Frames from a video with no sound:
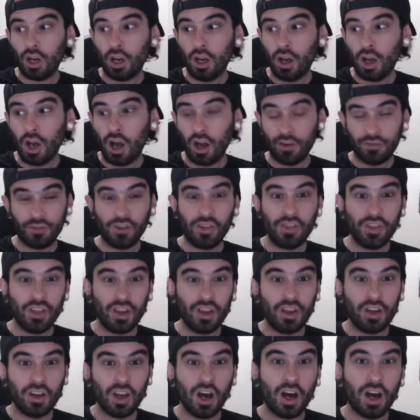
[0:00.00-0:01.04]
often
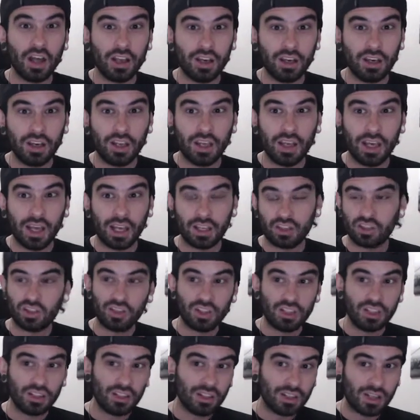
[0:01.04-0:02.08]
than not,
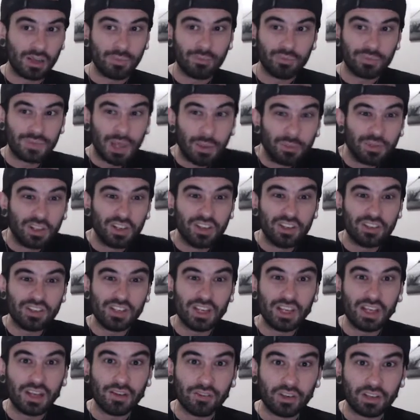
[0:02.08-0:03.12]
actually, I'm tempted to
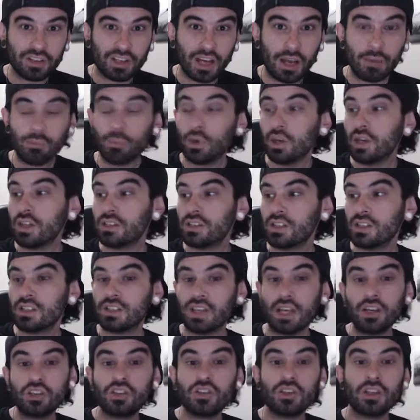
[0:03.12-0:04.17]
say every time, but it's
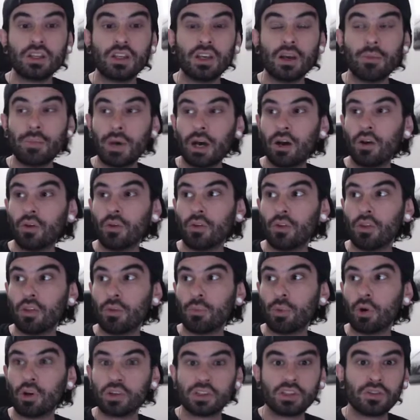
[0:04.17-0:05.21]
essentially about the
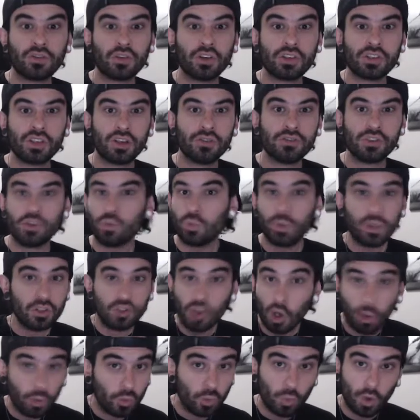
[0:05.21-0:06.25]
parts of ourselves that we
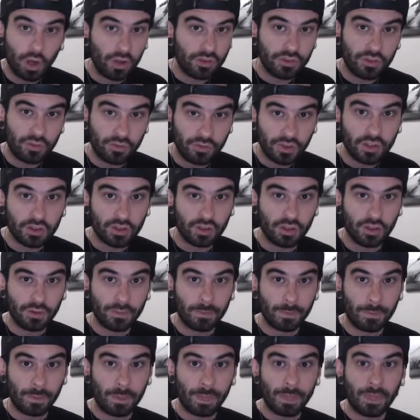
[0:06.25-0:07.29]
don't want to feel.
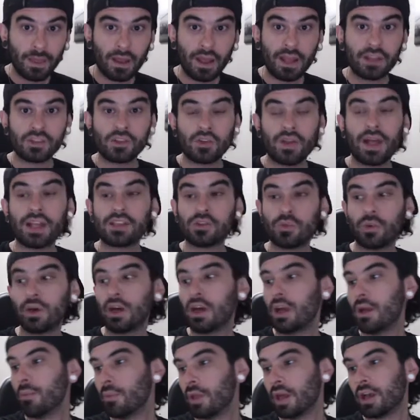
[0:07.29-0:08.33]
And so that's
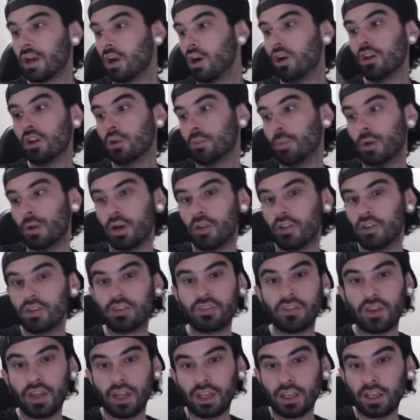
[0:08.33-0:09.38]
why I'm like all up on
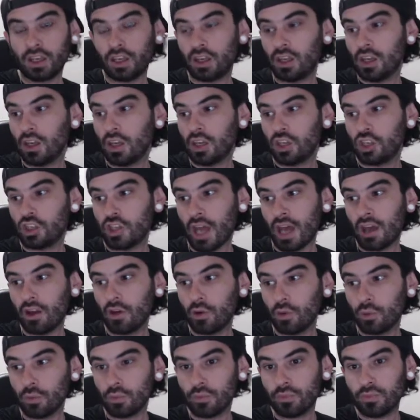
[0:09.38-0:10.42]
this like
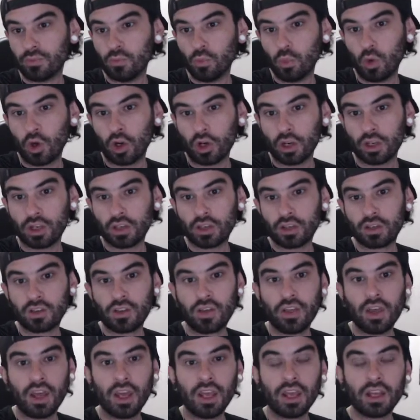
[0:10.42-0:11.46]
shadow work
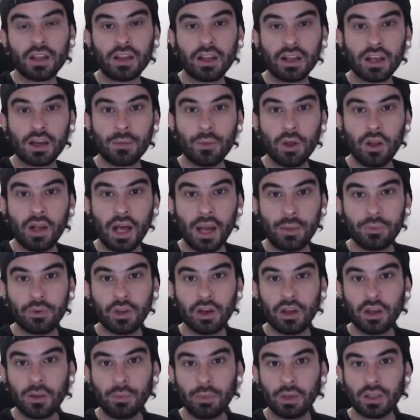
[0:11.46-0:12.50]
thing. Like, I'm all hyped
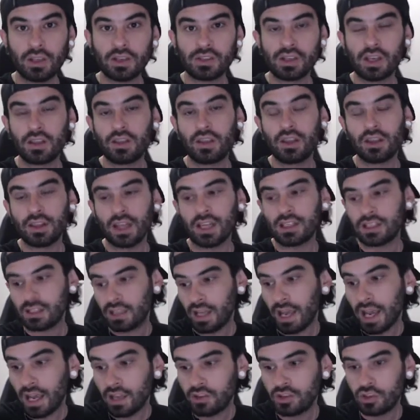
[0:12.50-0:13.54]
on it, because I think that's
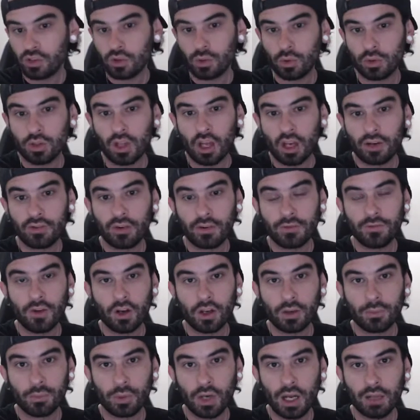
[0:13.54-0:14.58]
the answer to a lot of our
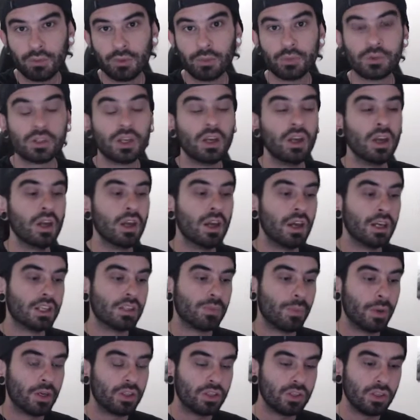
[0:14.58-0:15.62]
fucking problems,
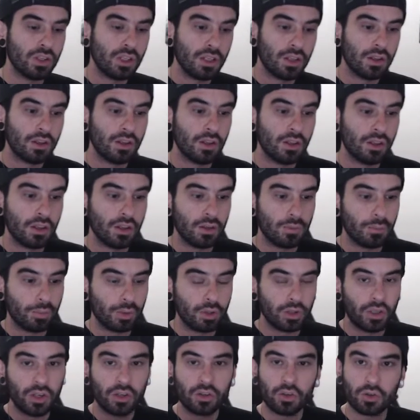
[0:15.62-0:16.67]
especially the
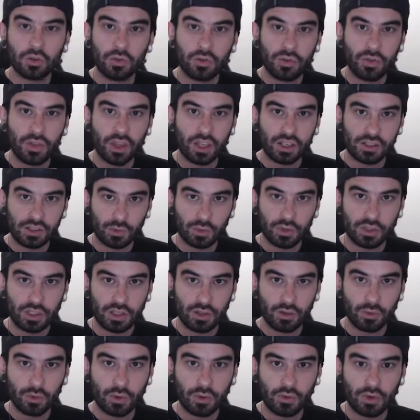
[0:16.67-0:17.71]
political things that we're
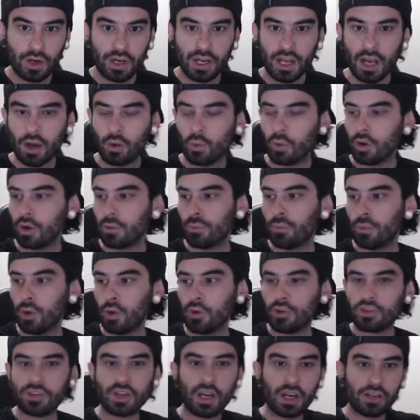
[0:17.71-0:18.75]
dealing with right now, where
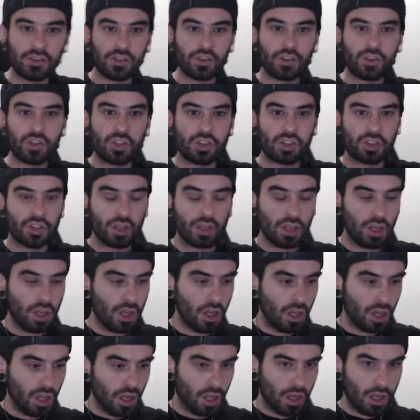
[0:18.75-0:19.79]
both sides are just
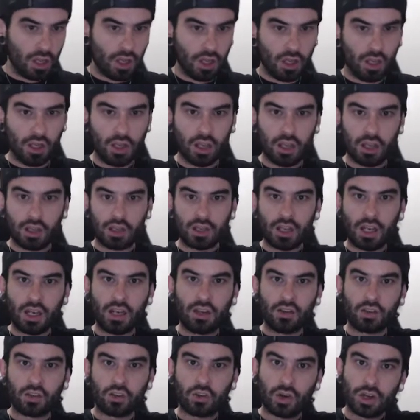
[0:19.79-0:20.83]

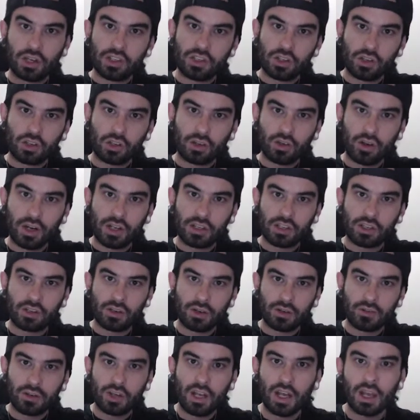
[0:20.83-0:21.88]
getting crazier and crazier
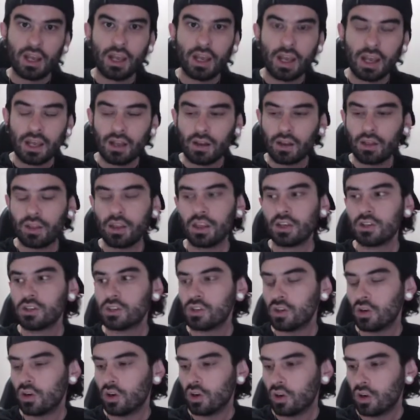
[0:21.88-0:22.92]
every day, and
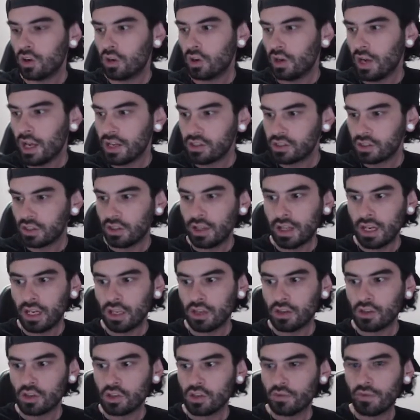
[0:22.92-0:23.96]
things are
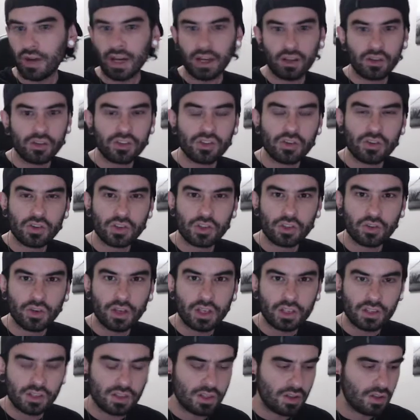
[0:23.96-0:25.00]
escalating. There's violence in the
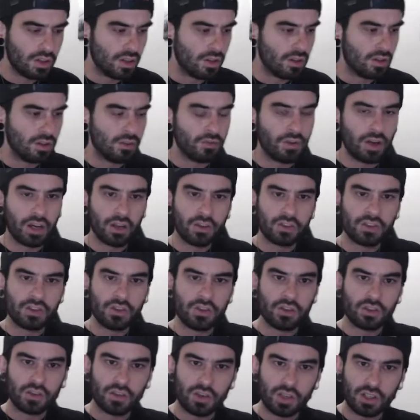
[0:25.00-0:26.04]
streets, and then the violence
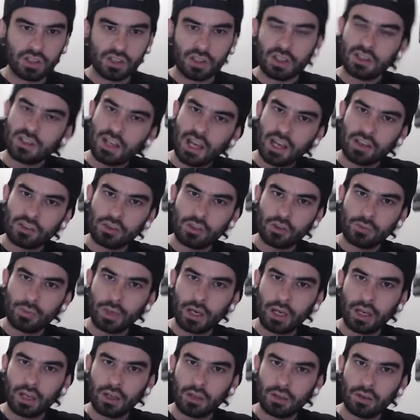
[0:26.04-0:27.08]
in the streets gets answered
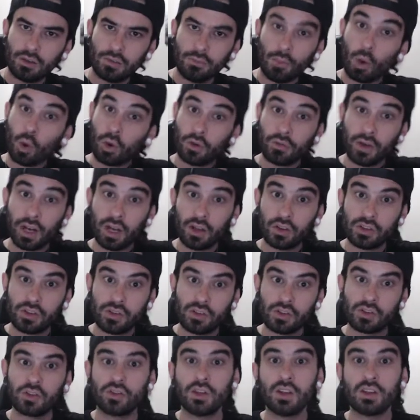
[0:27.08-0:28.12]
by more violence
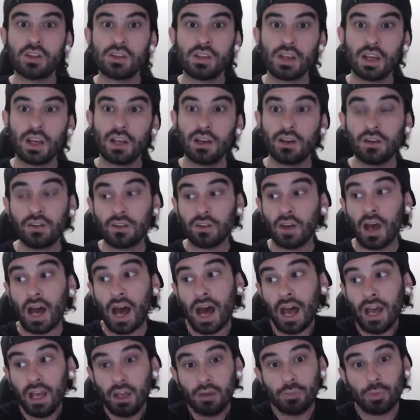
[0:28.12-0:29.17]
in the streets. And
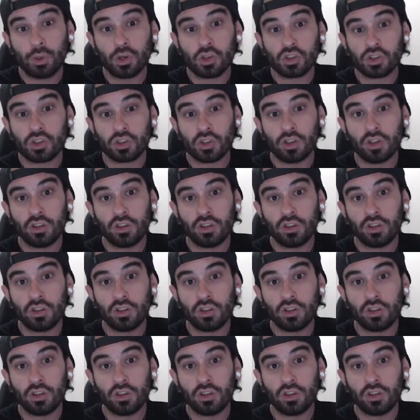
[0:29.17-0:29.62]
I personally